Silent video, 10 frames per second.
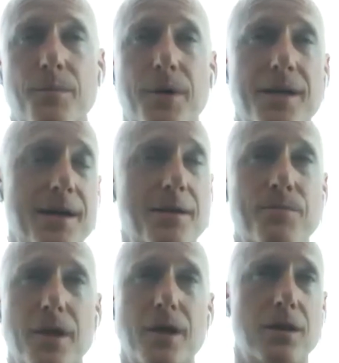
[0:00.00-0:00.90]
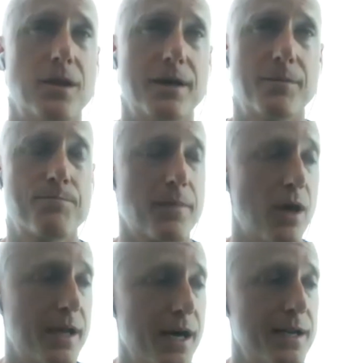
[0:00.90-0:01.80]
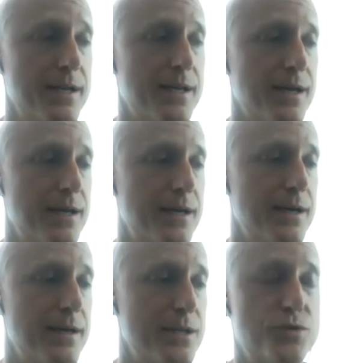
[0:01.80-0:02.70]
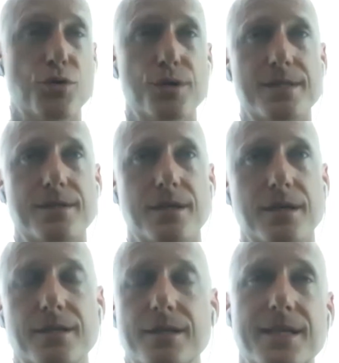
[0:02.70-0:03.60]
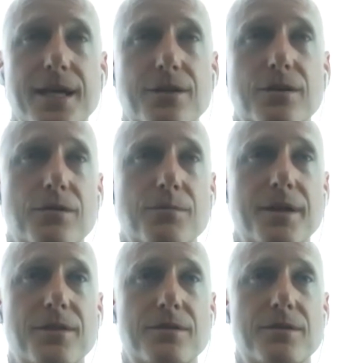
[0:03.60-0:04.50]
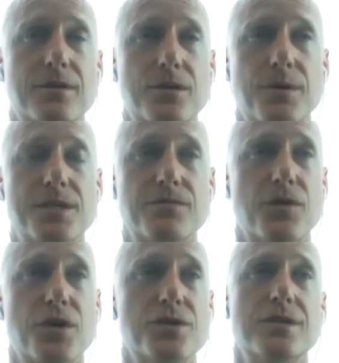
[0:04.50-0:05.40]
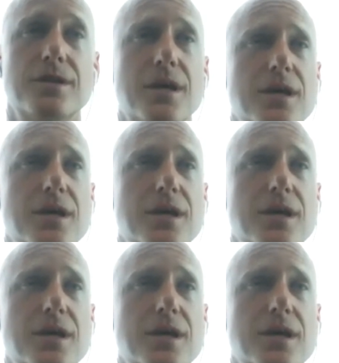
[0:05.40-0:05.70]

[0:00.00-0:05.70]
But like, I can't endorse the $10 a month US version.